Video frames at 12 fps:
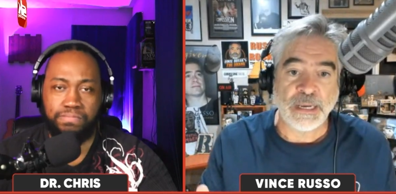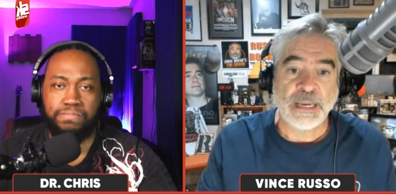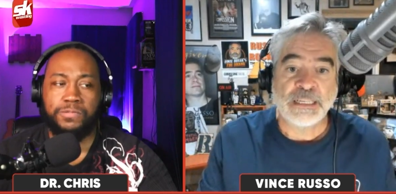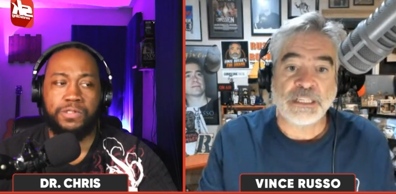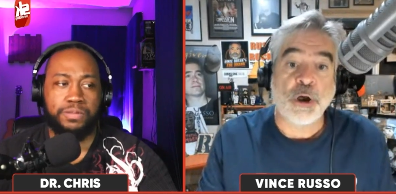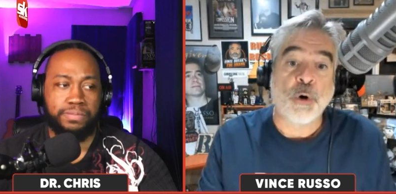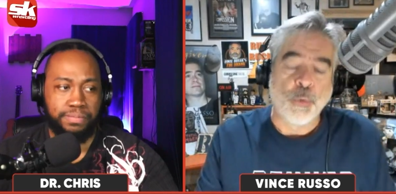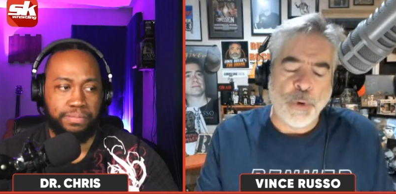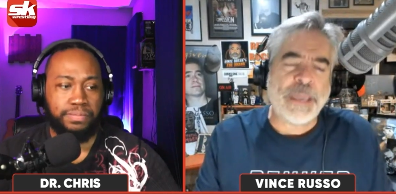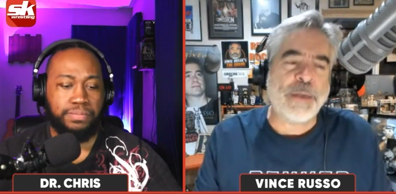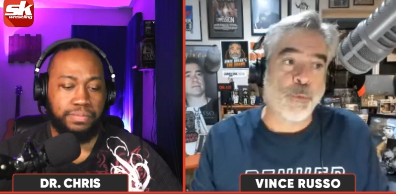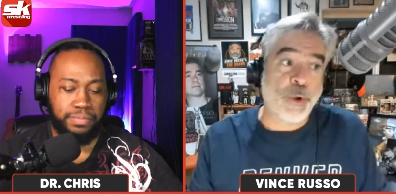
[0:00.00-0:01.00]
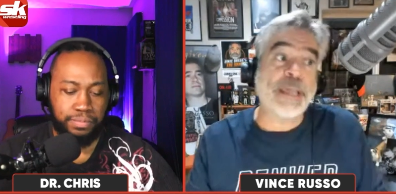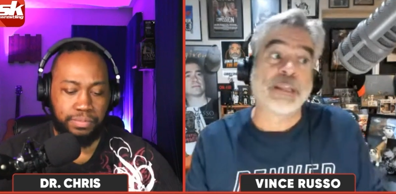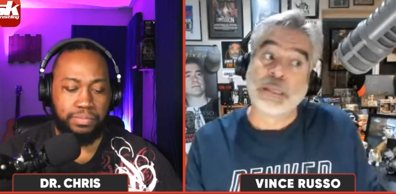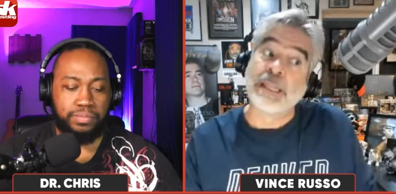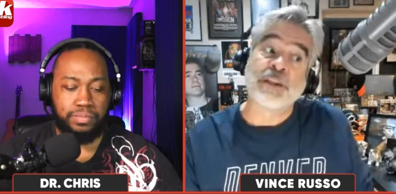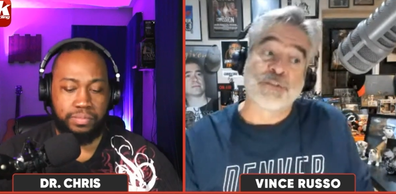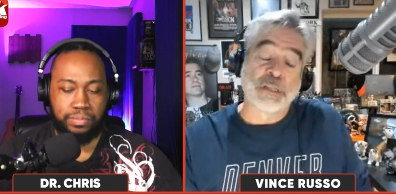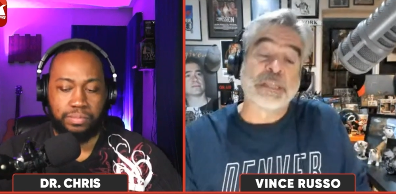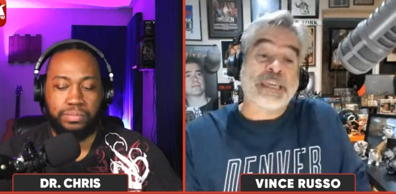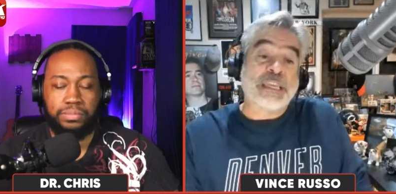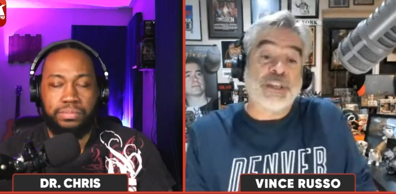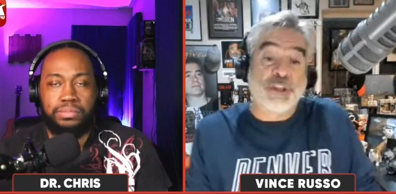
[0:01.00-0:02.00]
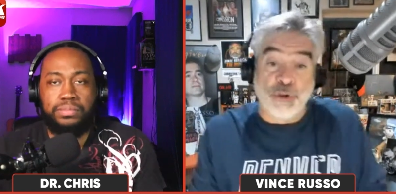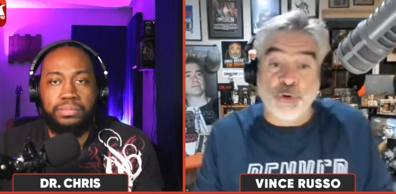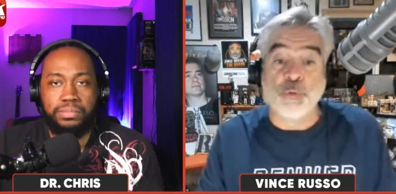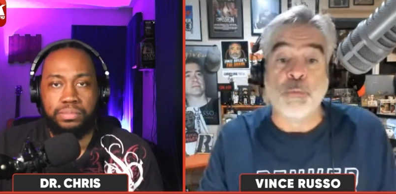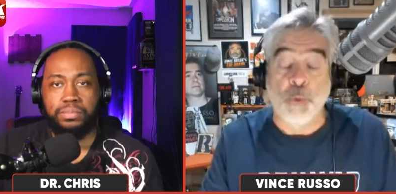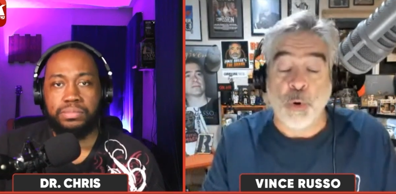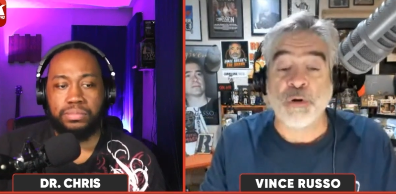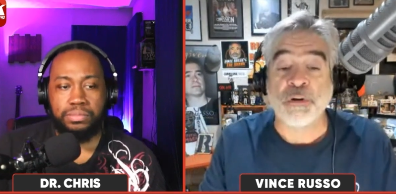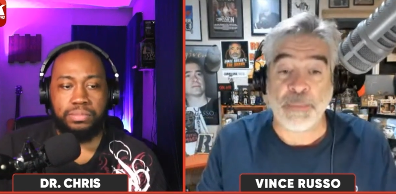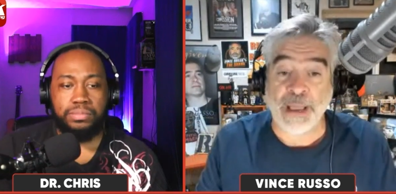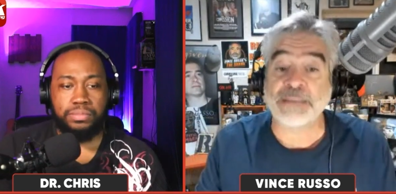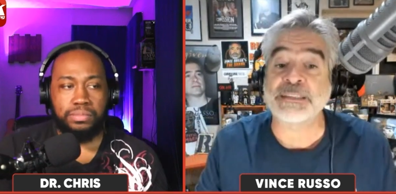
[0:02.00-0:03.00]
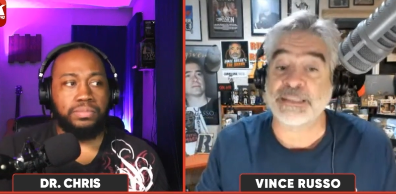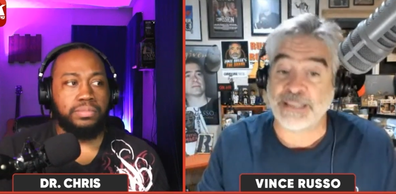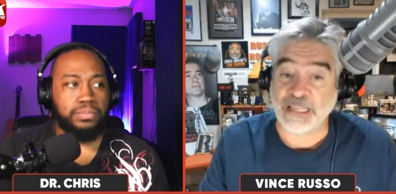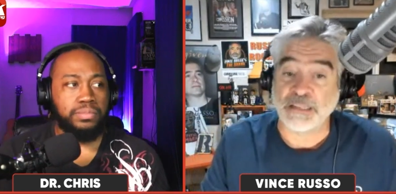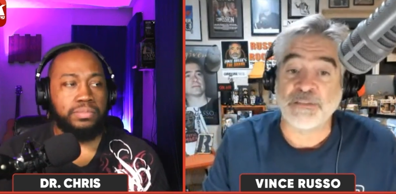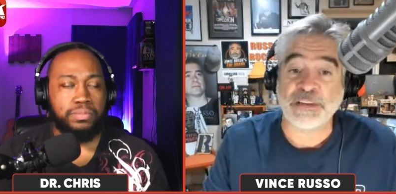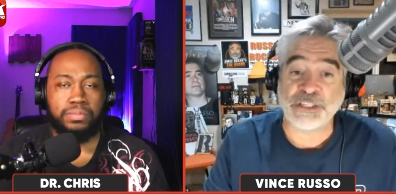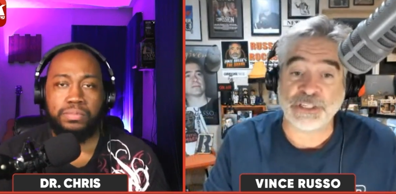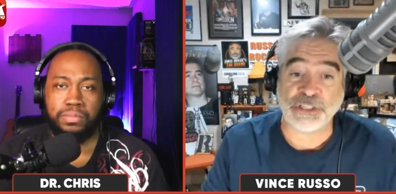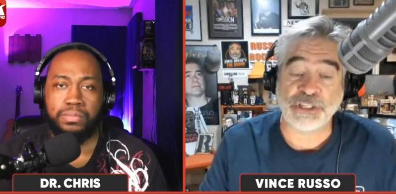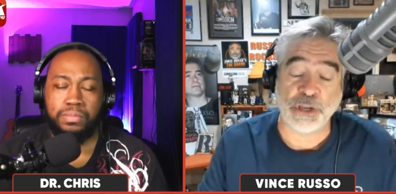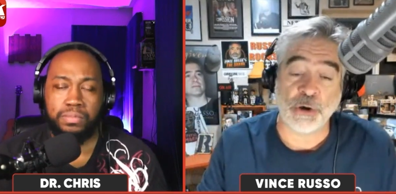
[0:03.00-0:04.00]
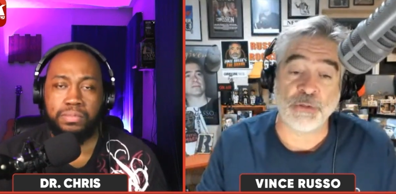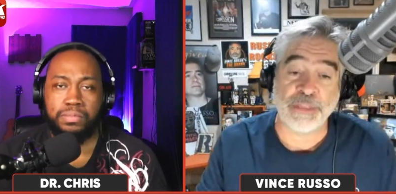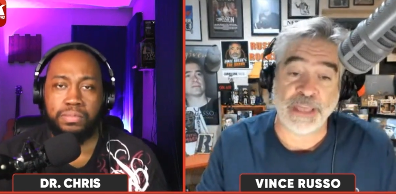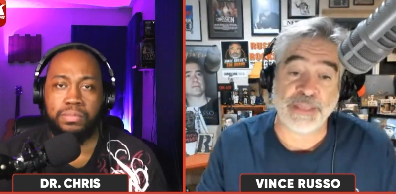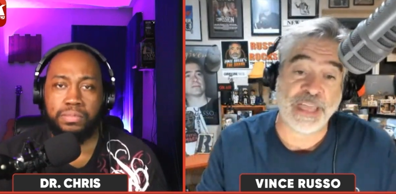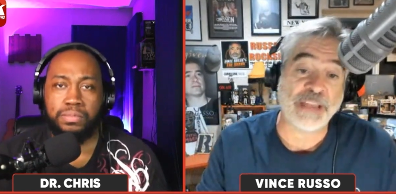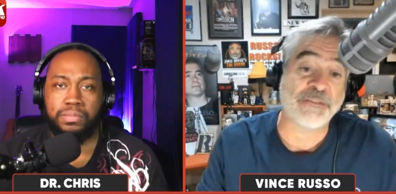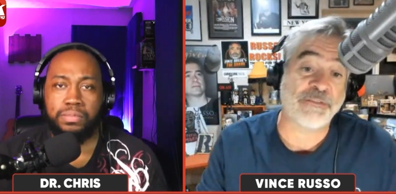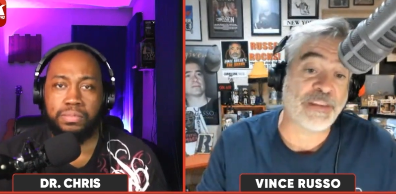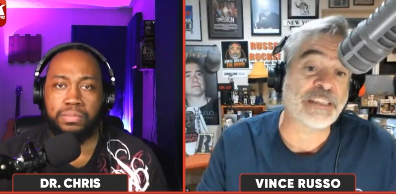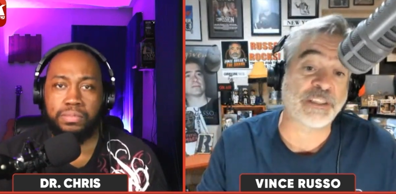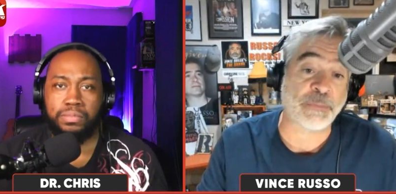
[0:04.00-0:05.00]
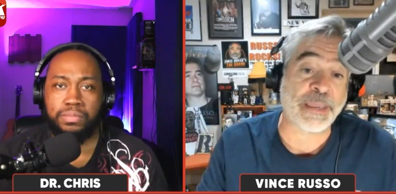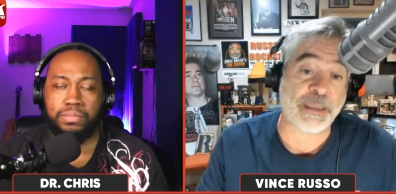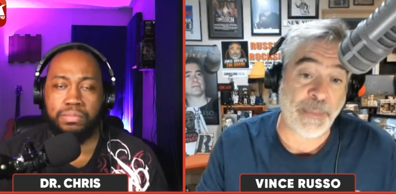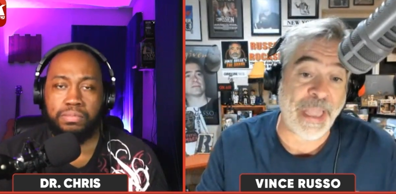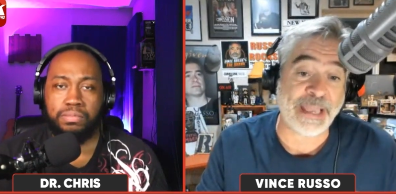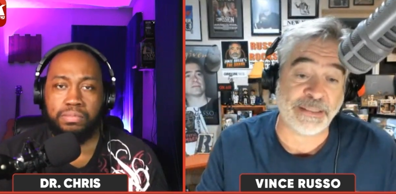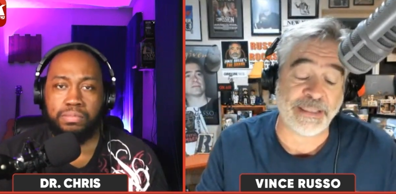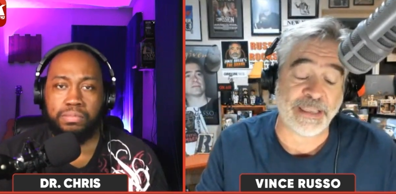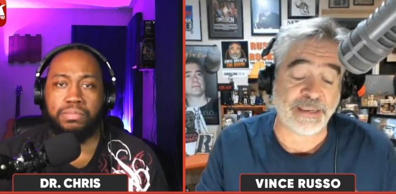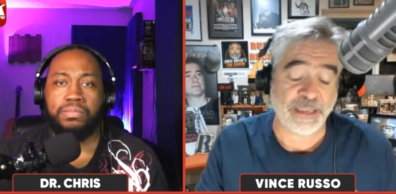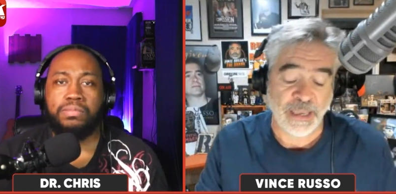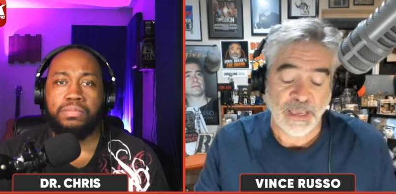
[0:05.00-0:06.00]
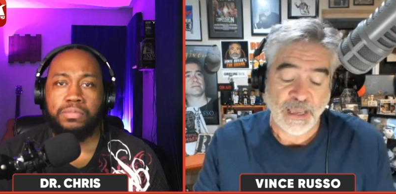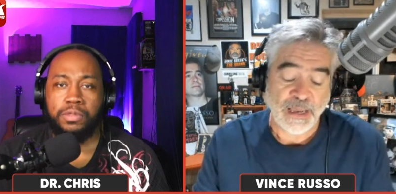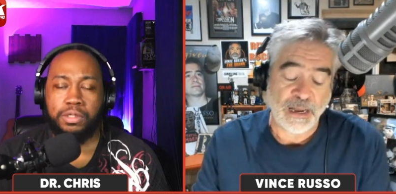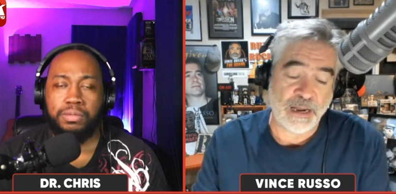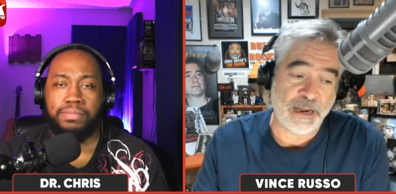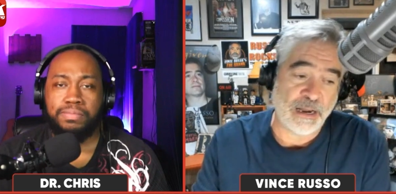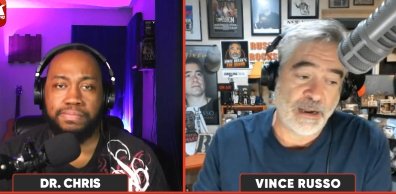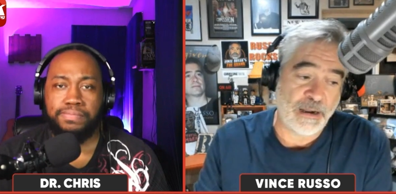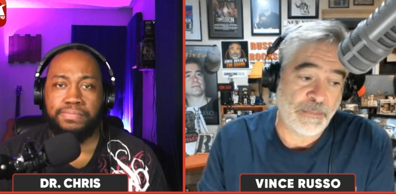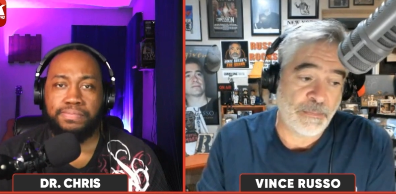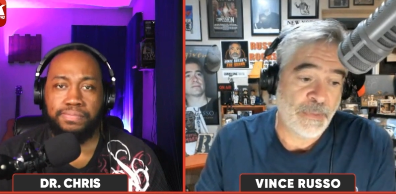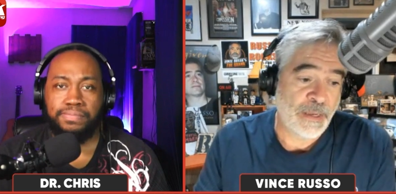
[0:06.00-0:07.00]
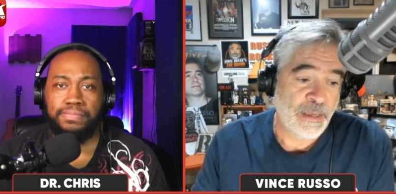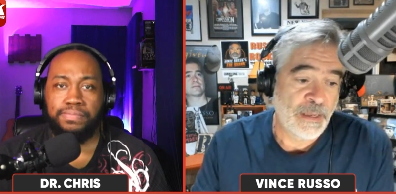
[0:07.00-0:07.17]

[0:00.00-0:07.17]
Speaker 1: yeah. so we we literally knew more about the television show than than Vince McMahon did. Yeah. Um.